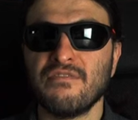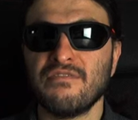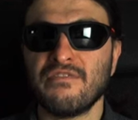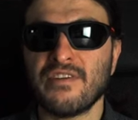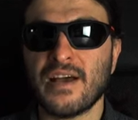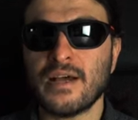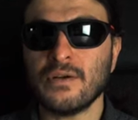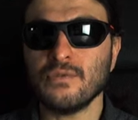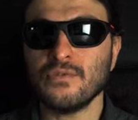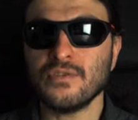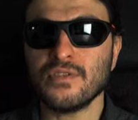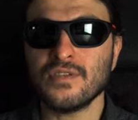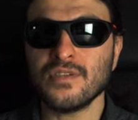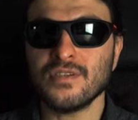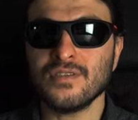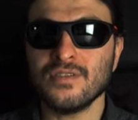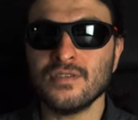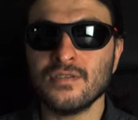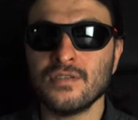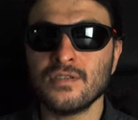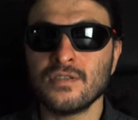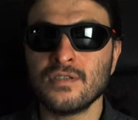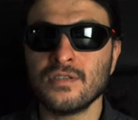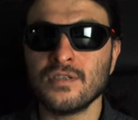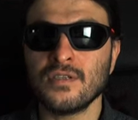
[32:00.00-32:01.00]

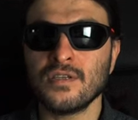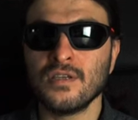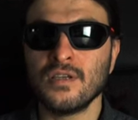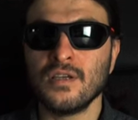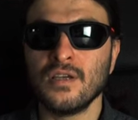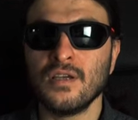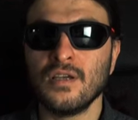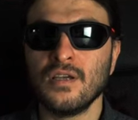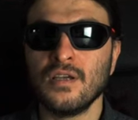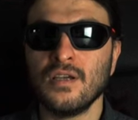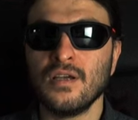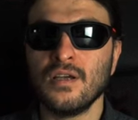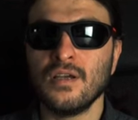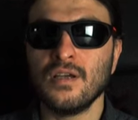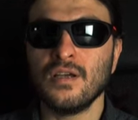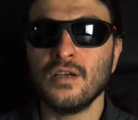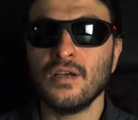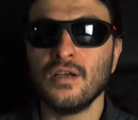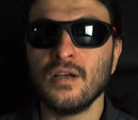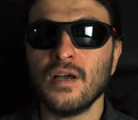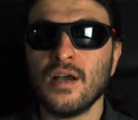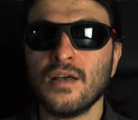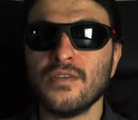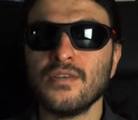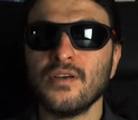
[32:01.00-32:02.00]
fountains
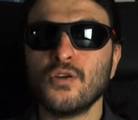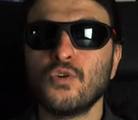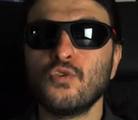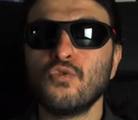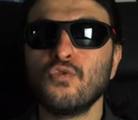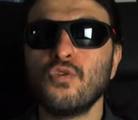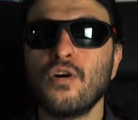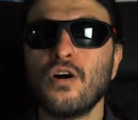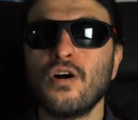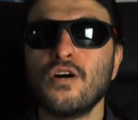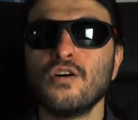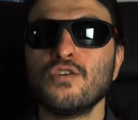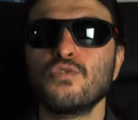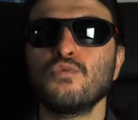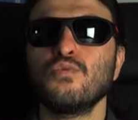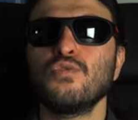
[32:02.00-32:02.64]
and the grass,